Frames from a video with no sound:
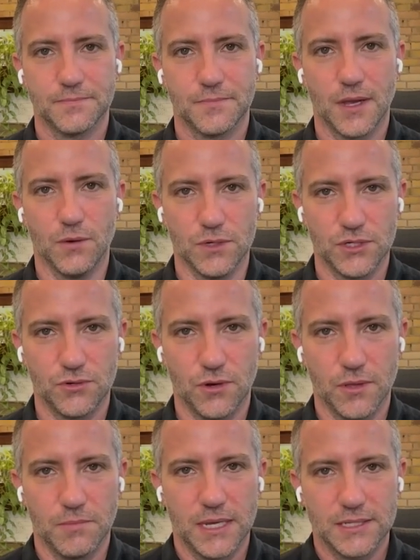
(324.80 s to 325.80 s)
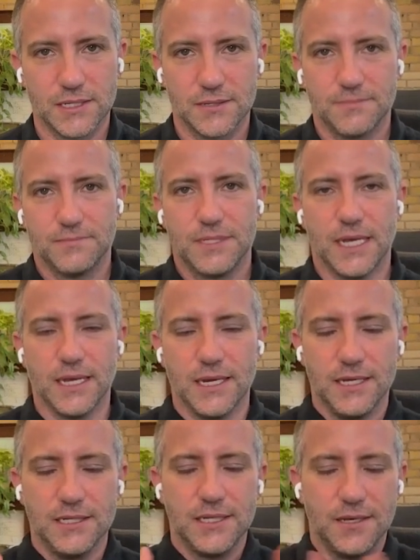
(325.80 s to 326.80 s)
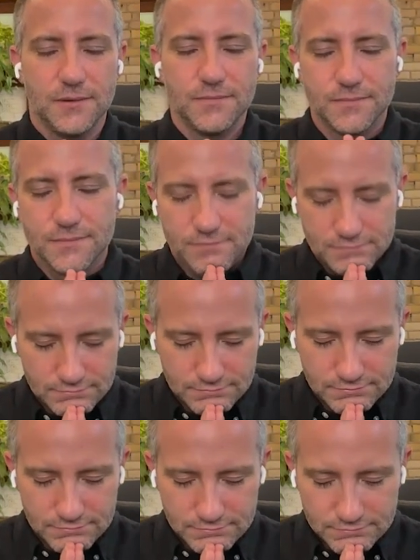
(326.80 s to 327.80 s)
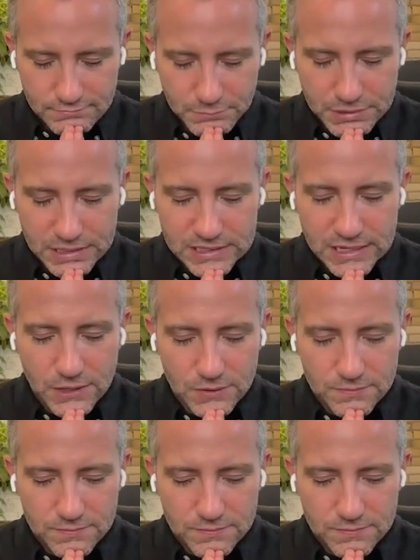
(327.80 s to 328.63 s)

I wish you all the best. Take it easy. Peace out.